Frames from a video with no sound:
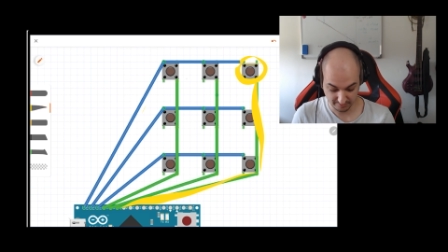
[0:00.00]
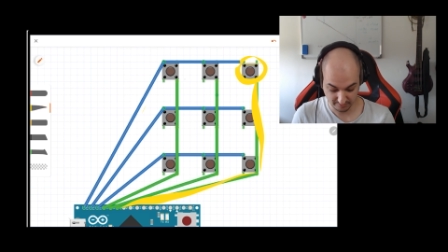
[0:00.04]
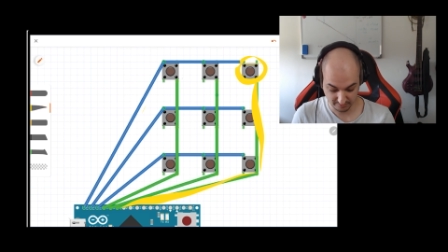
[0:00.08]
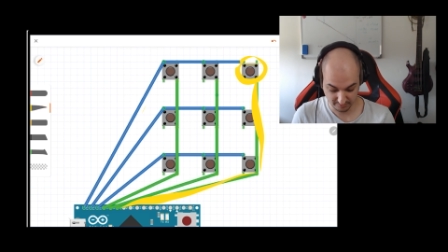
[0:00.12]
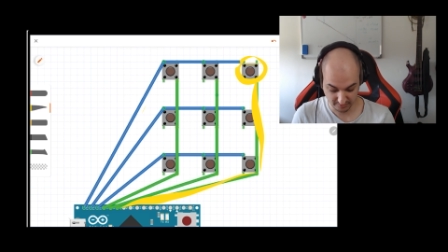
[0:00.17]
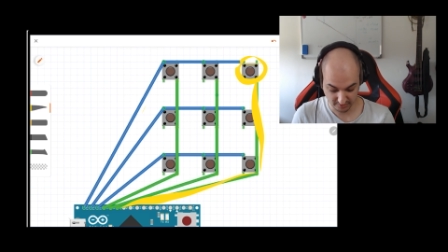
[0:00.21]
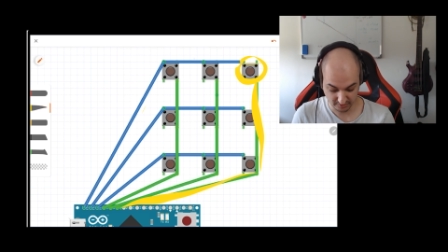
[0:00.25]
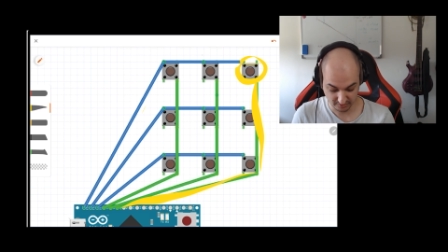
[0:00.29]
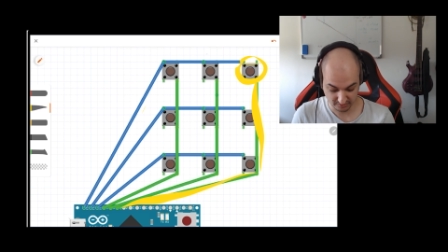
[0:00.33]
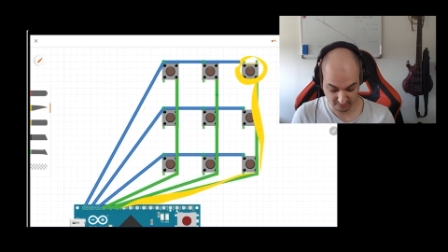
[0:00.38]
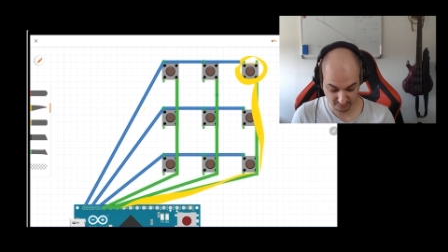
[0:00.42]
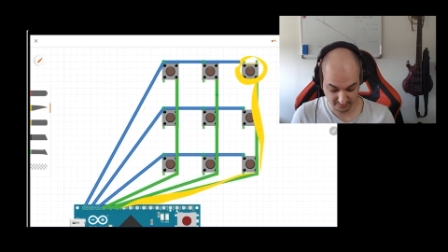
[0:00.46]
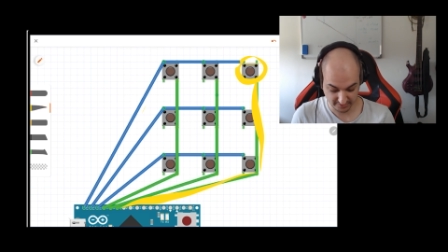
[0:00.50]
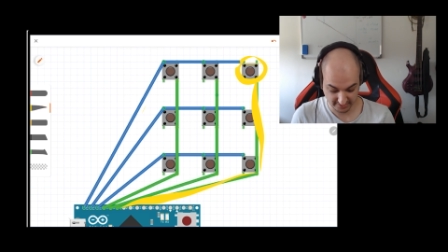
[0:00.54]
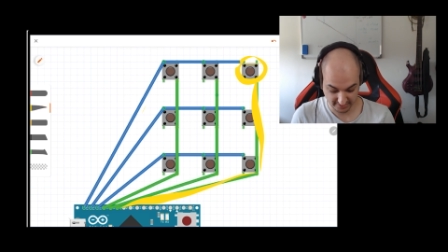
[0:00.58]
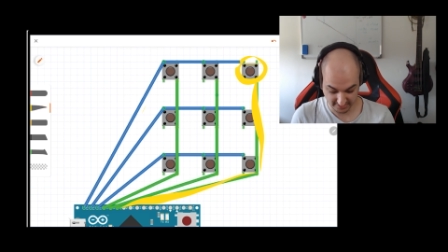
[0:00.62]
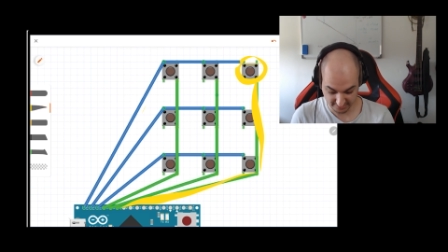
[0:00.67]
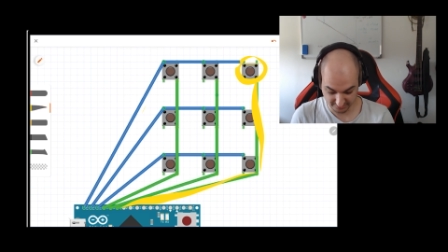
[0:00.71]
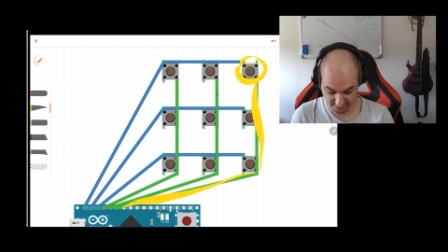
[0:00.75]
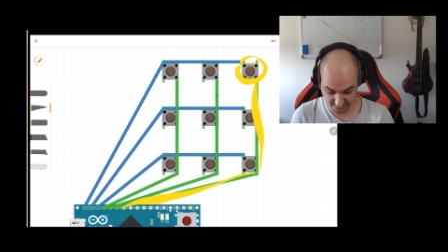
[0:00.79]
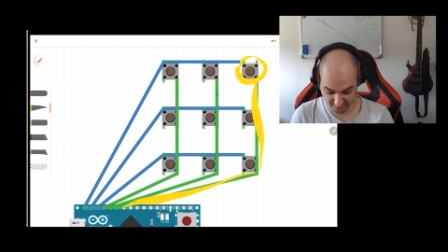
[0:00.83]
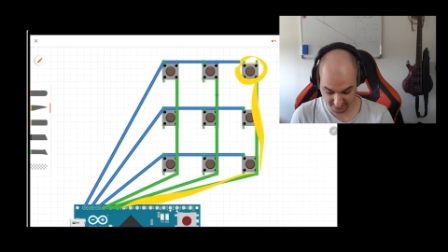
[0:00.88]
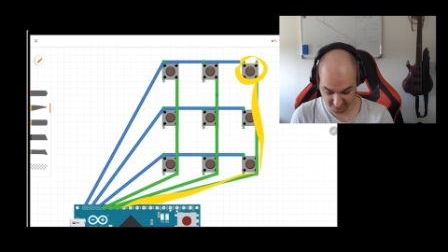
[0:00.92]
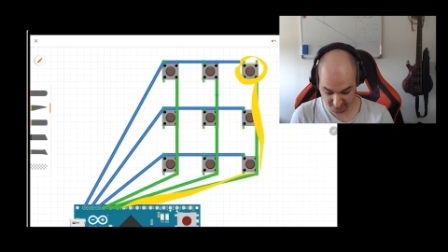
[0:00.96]
because we can
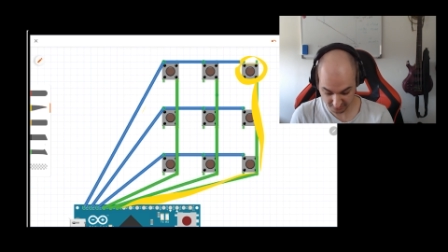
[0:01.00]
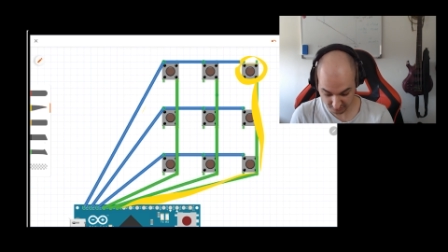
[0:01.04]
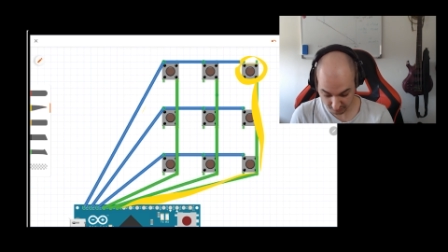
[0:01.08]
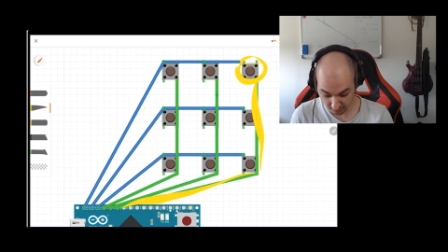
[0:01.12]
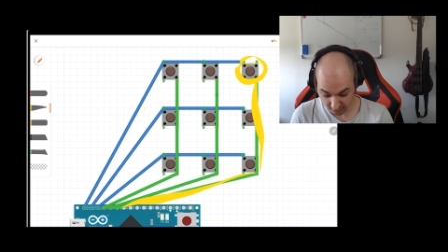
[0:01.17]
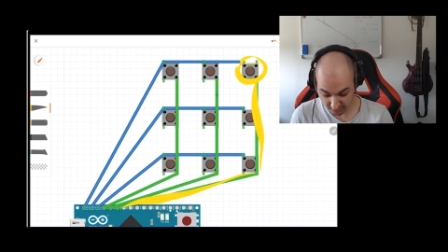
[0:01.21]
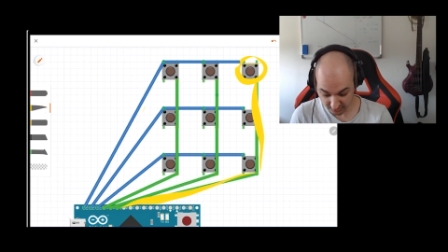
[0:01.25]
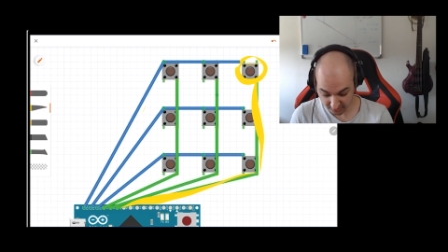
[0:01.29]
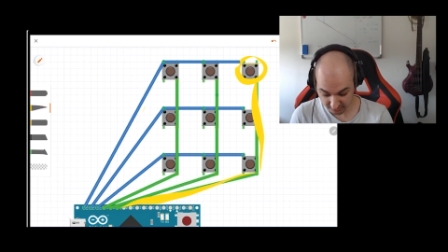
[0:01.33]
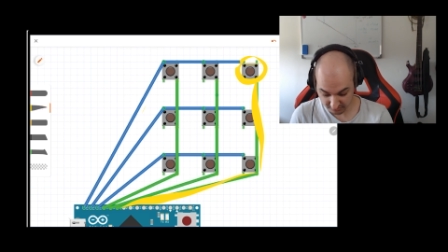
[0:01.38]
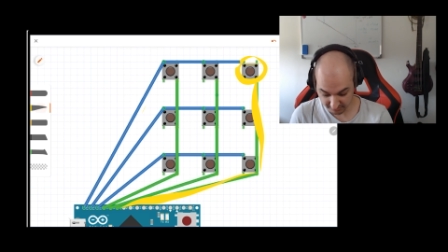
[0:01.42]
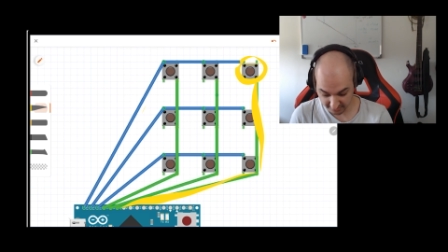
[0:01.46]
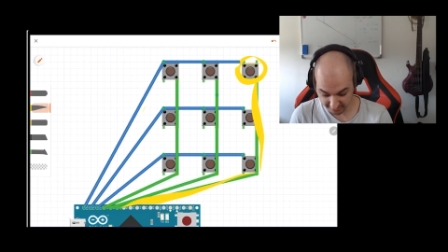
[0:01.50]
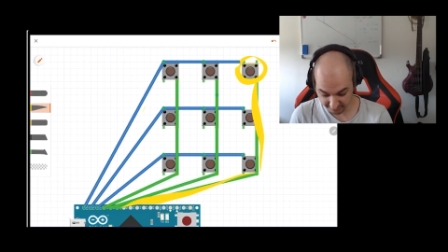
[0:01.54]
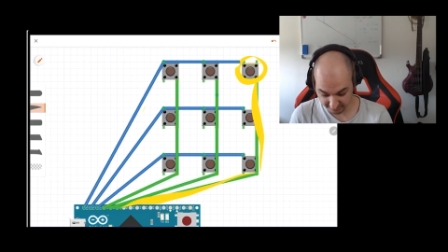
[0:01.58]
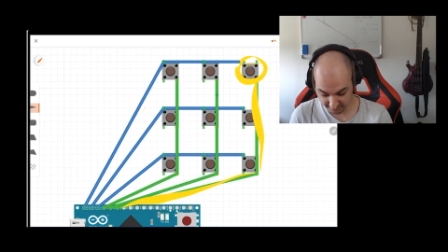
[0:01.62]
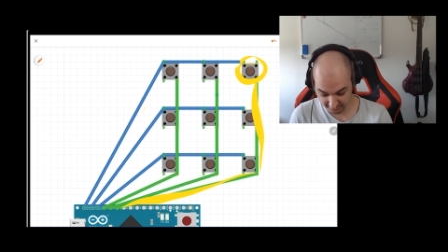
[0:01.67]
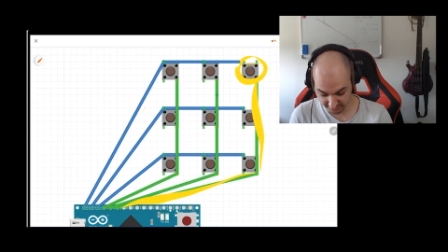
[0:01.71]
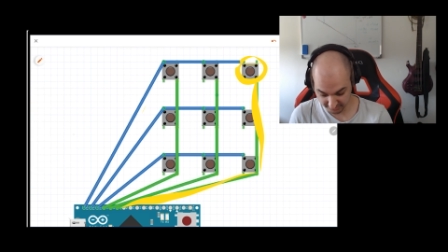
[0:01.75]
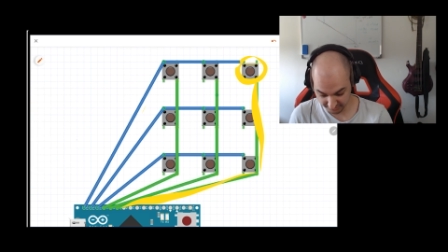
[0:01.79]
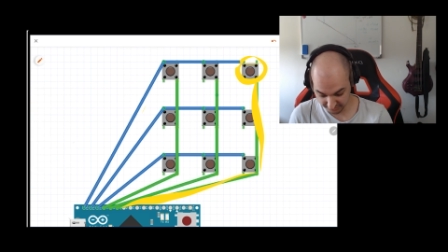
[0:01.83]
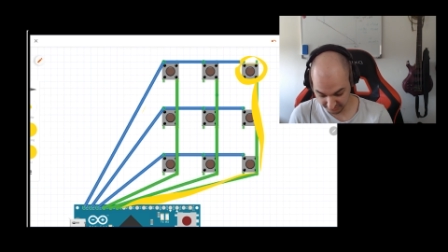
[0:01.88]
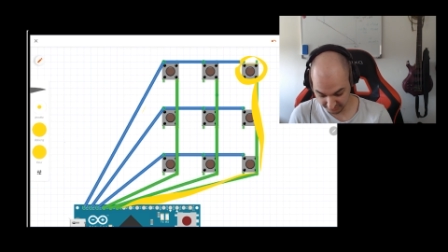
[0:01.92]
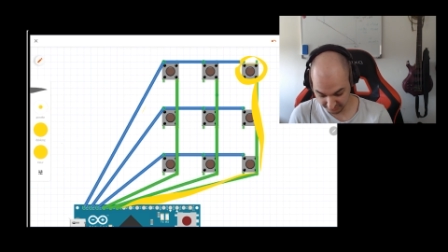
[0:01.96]
just
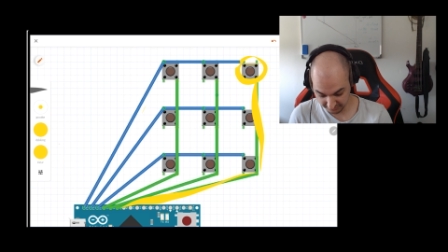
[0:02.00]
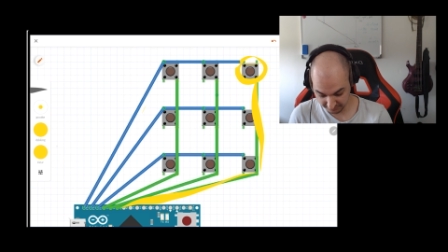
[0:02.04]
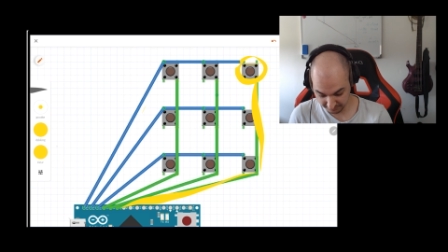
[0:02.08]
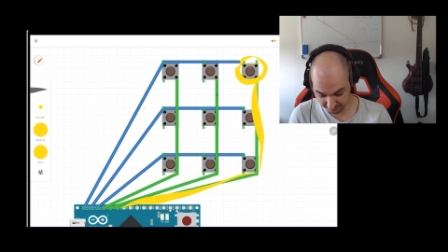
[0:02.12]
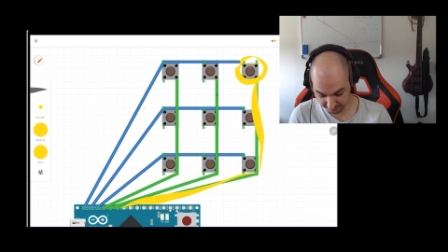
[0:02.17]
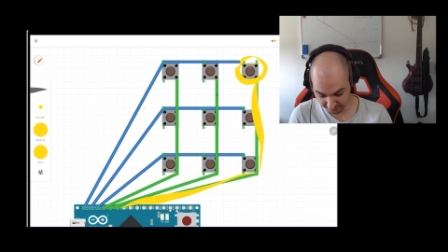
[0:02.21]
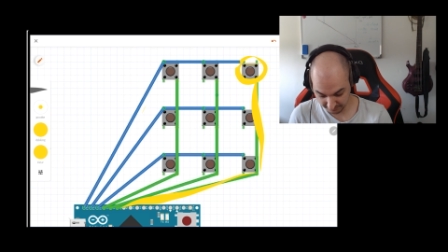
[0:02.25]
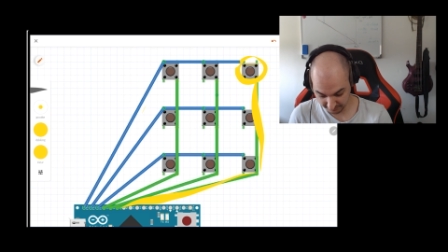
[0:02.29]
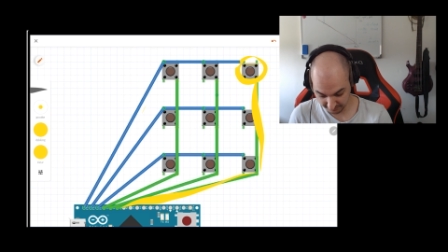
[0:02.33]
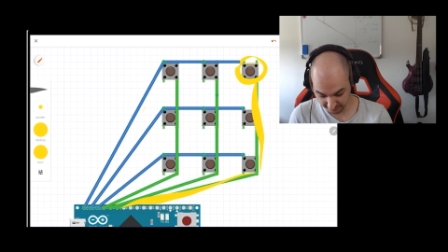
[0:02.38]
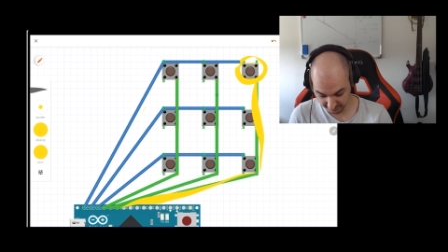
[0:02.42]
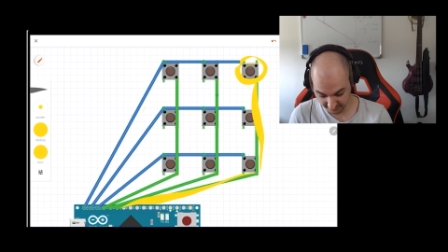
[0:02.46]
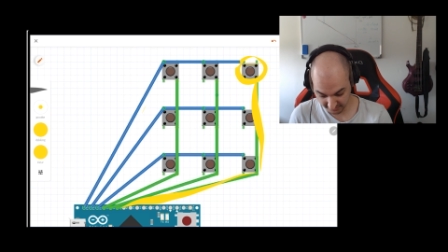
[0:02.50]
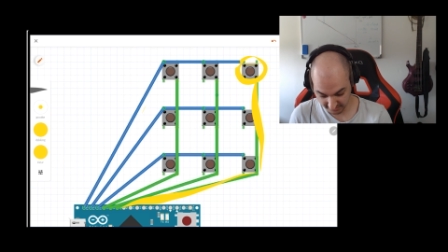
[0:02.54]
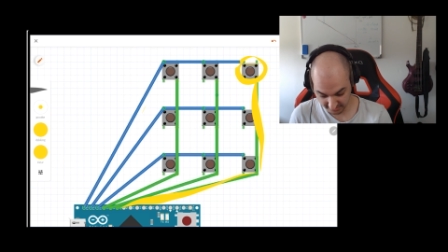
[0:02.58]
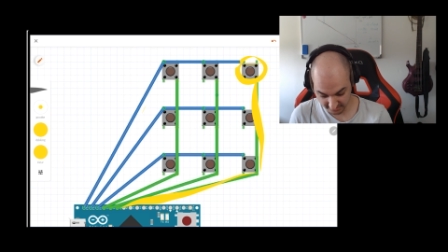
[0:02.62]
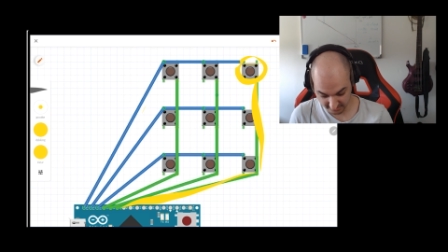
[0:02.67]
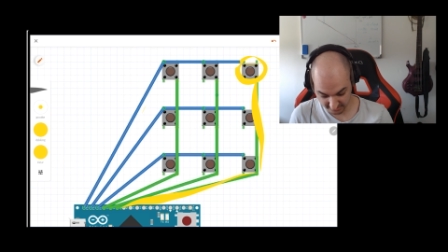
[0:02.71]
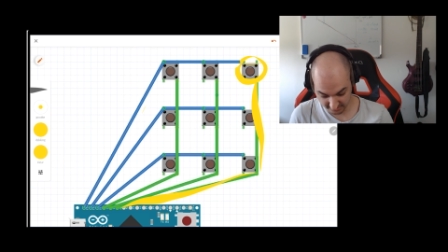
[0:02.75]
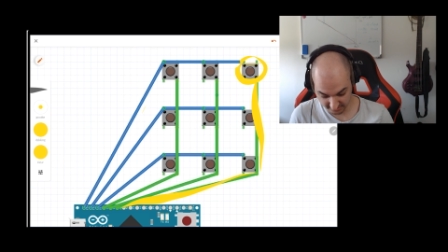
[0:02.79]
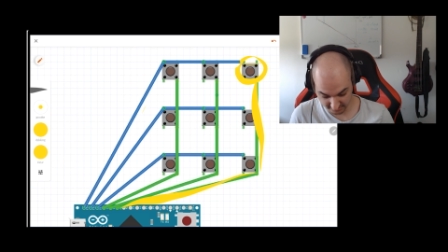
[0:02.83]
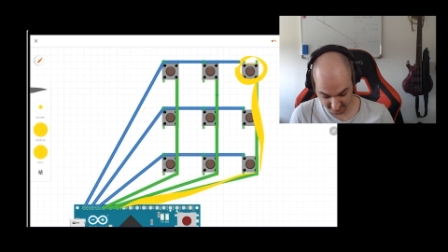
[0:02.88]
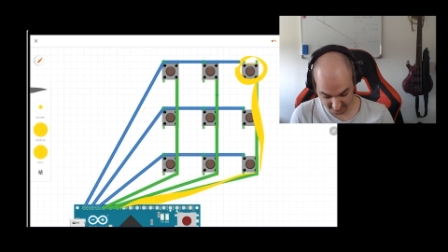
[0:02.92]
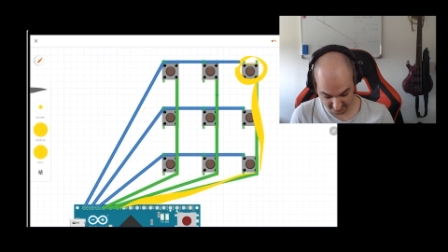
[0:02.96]
cross-reference.
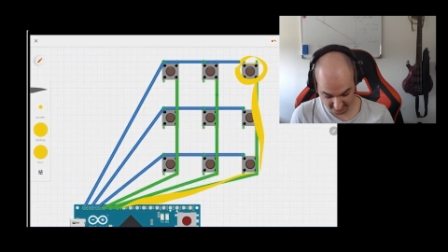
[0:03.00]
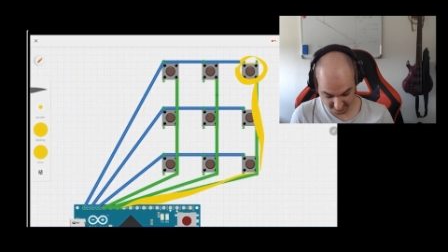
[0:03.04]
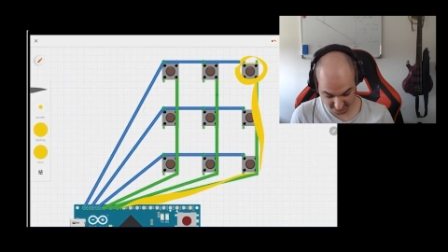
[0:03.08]
Let's